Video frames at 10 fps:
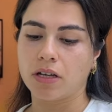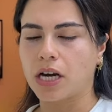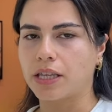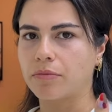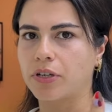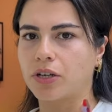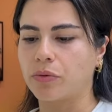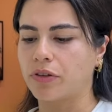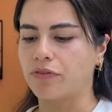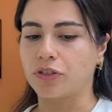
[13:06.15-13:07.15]
I think I'm gonna go
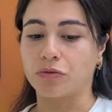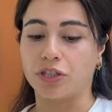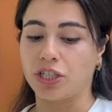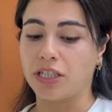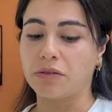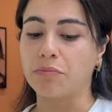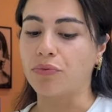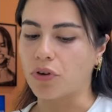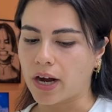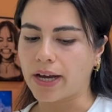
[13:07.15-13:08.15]
with the first one. She's
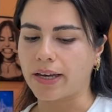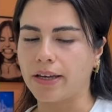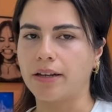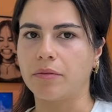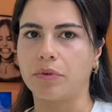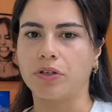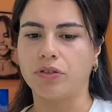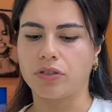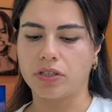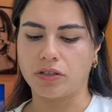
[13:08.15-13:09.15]
bright. I'm not
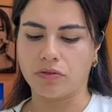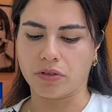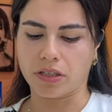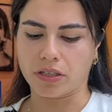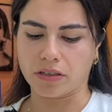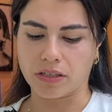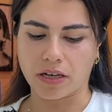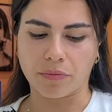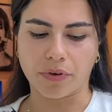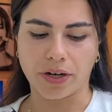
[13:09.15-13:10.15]
used to doing nails
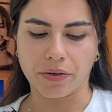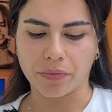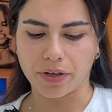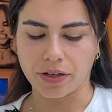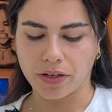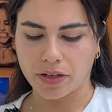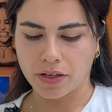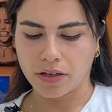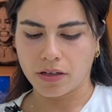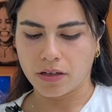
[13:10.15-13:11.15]
that bright, but
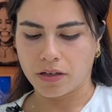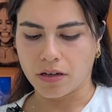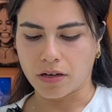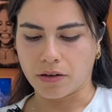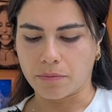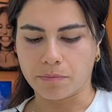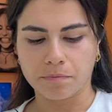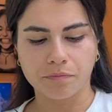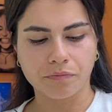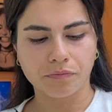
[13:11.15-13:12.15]

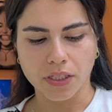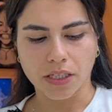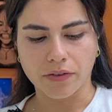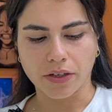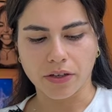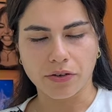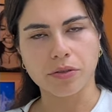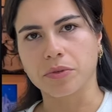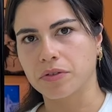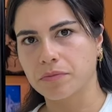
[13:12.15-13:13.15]
um, it's giving
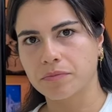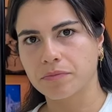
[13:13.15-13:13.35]
Christmas.